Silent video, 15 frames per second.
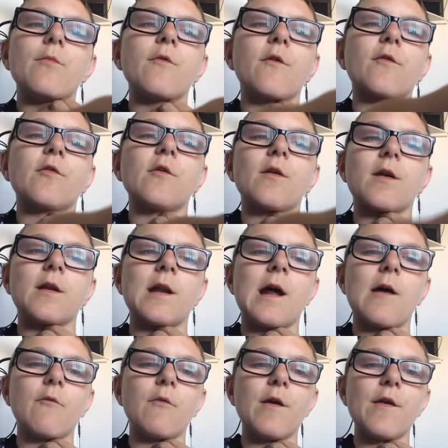Just looking
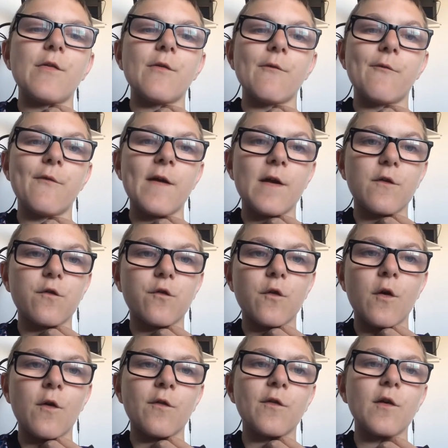at recent
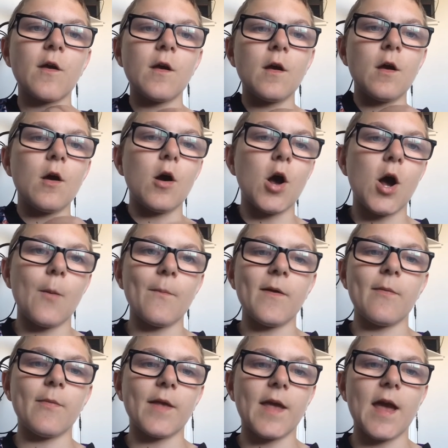fixtures
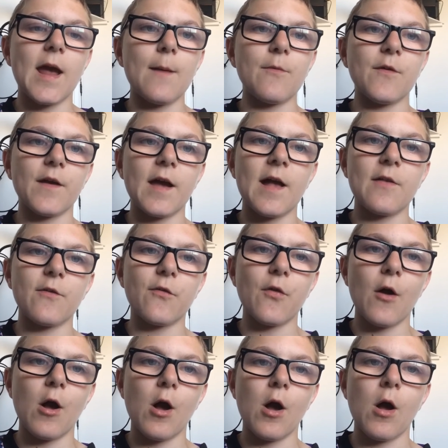in the games against
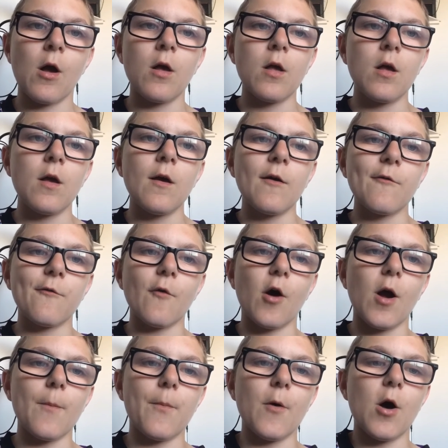
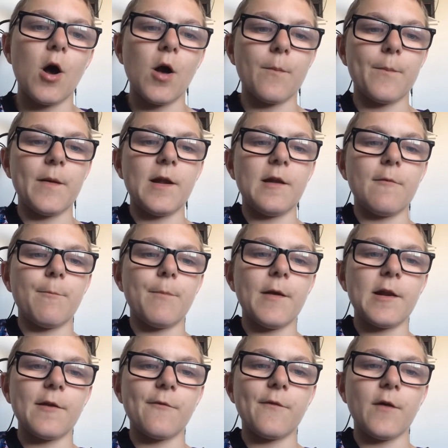Freiburg,
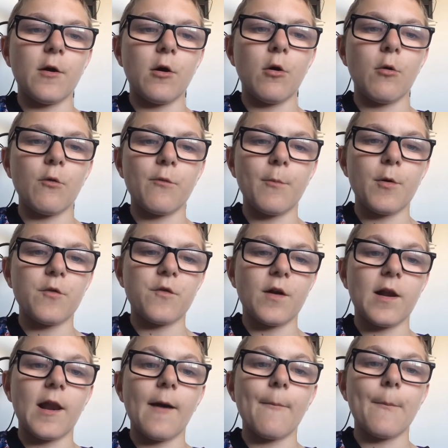Bielefeld,
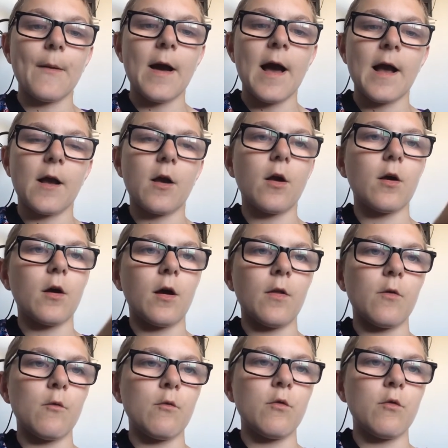Mönchengladbach and